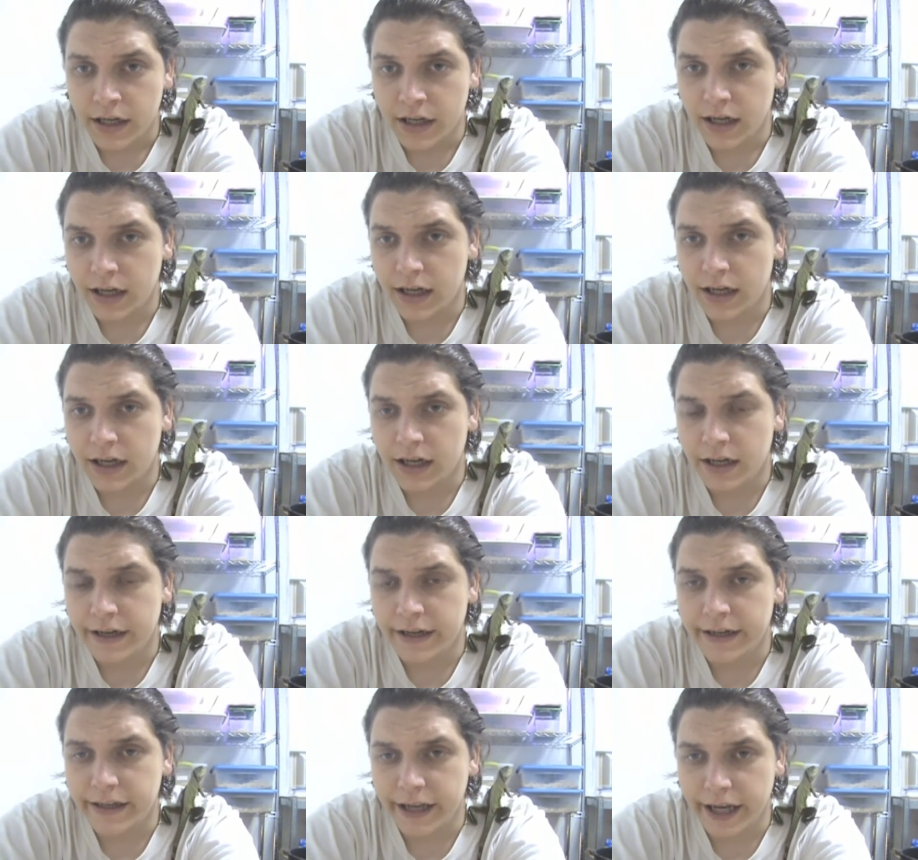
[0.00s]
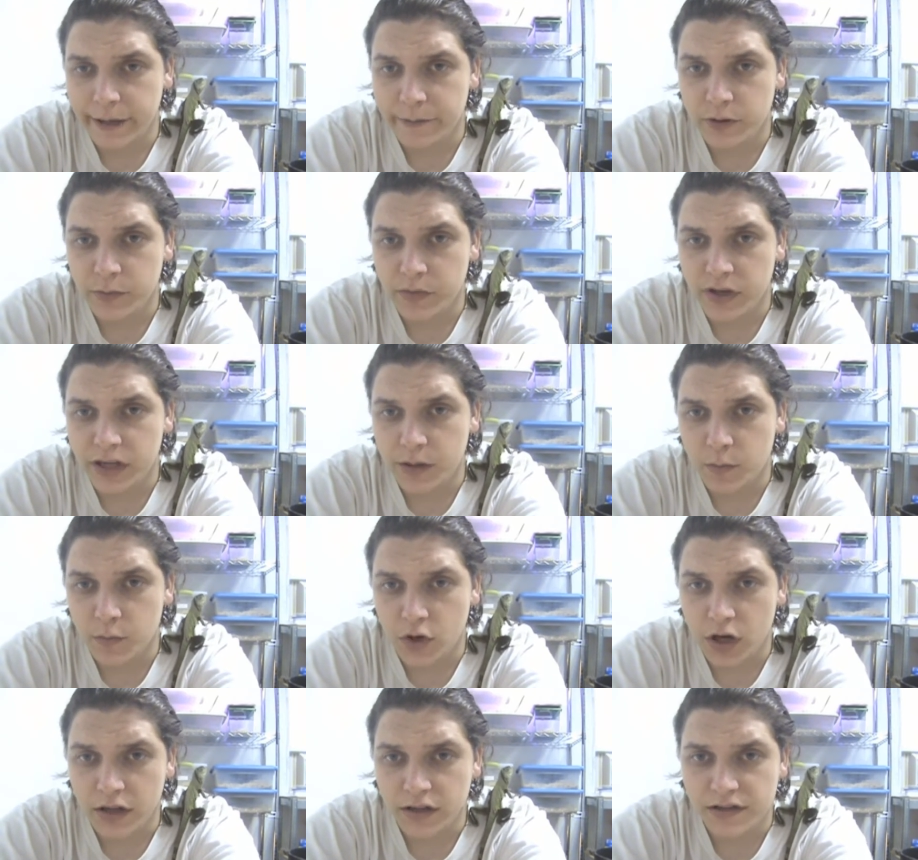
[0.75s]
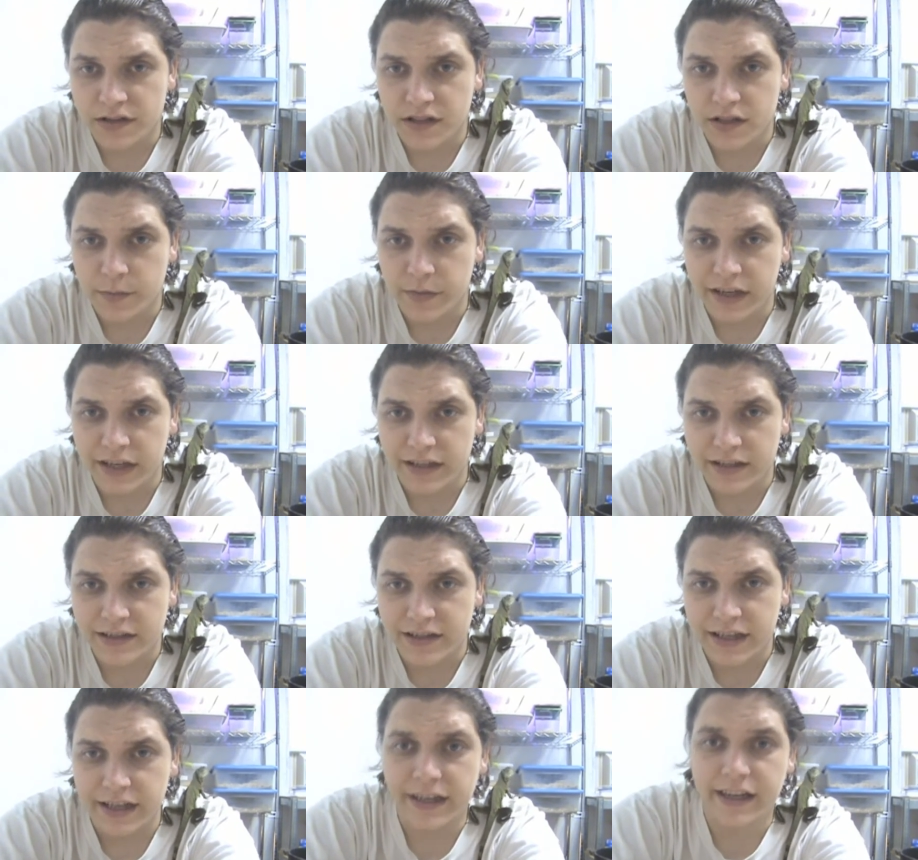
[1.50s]
Uh, he came to me and brought this to me and
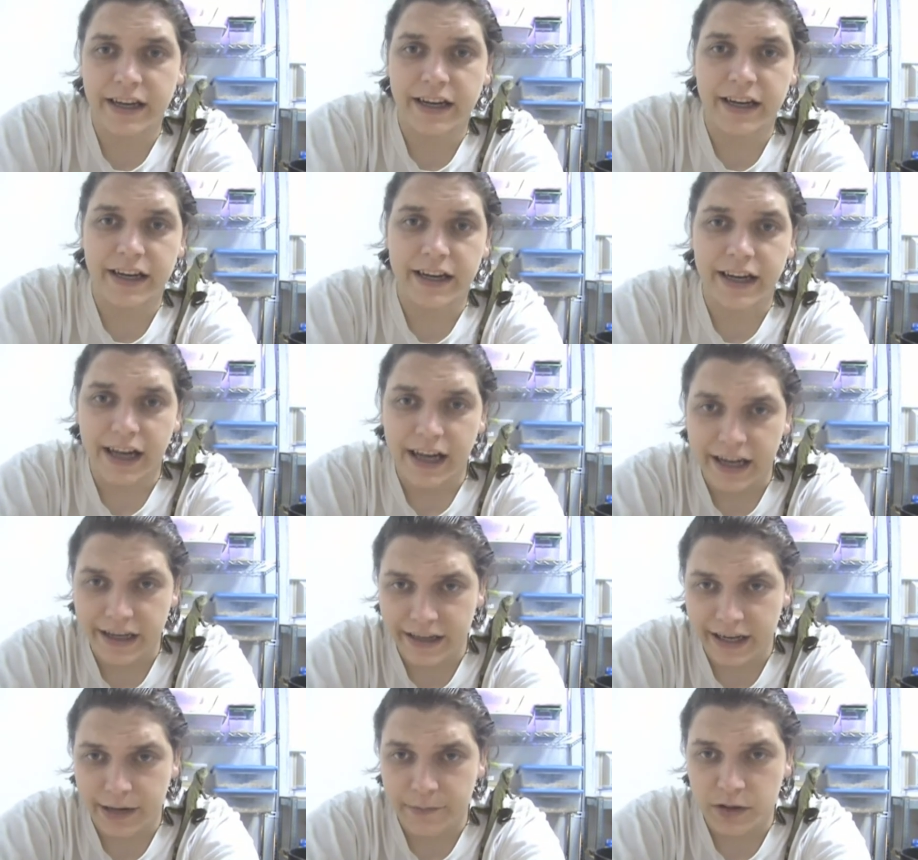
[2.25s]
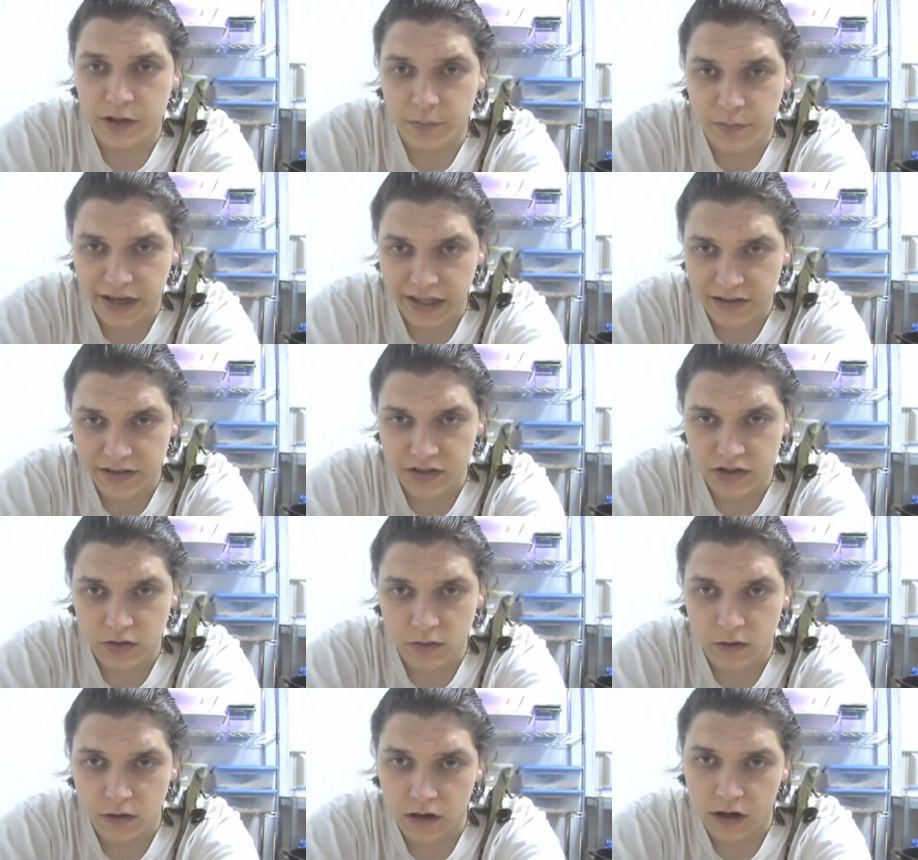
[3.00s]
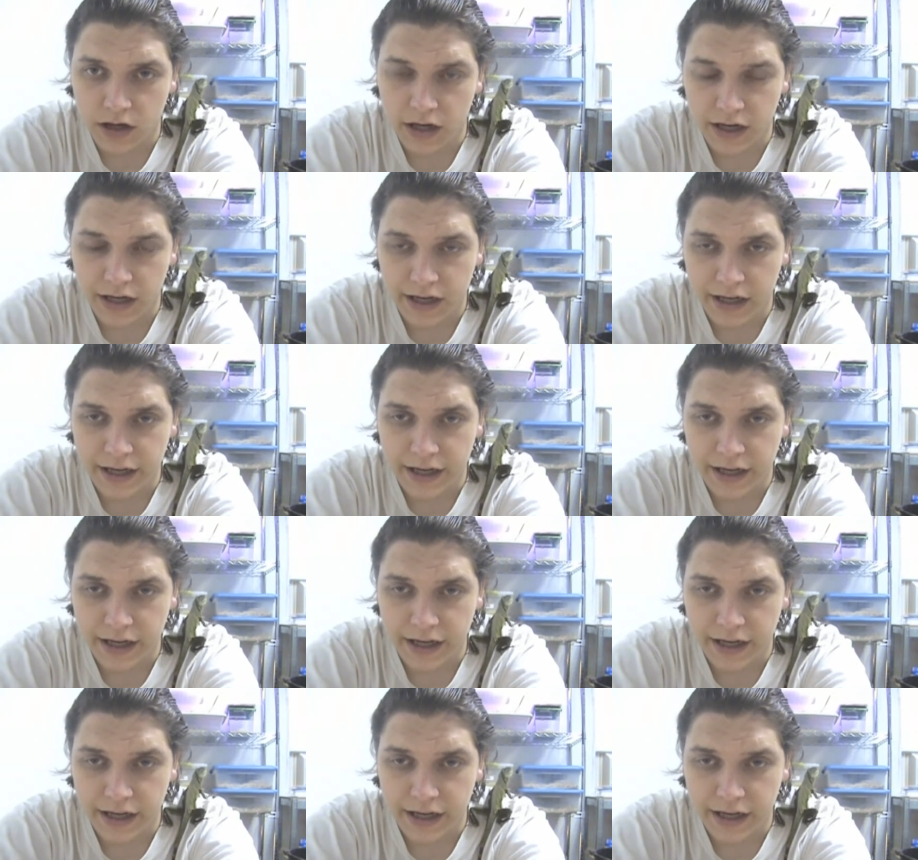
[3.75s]
said a guy came to the pet store